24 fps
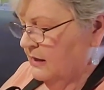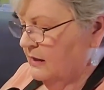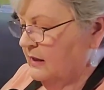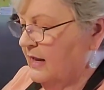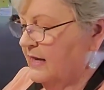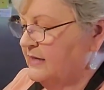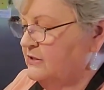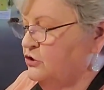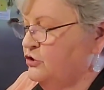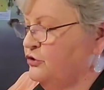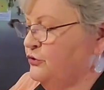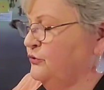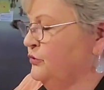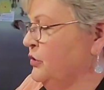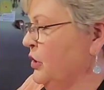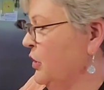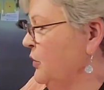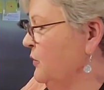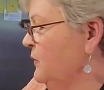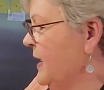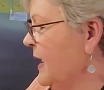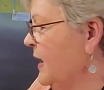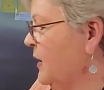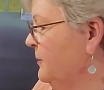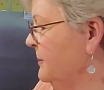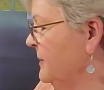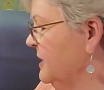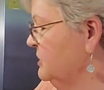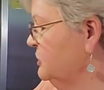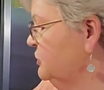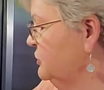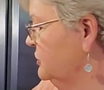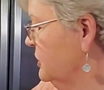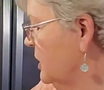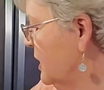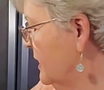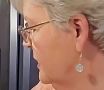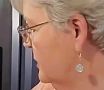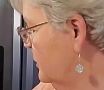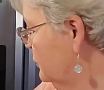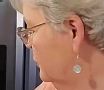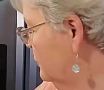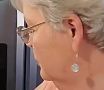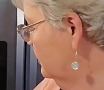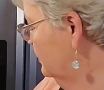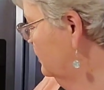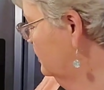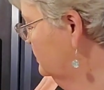let you know how much I
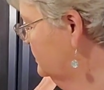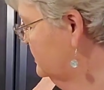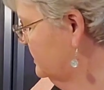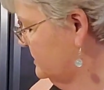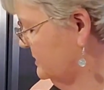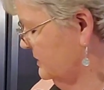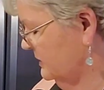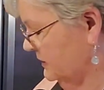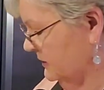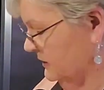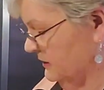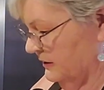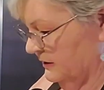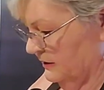use.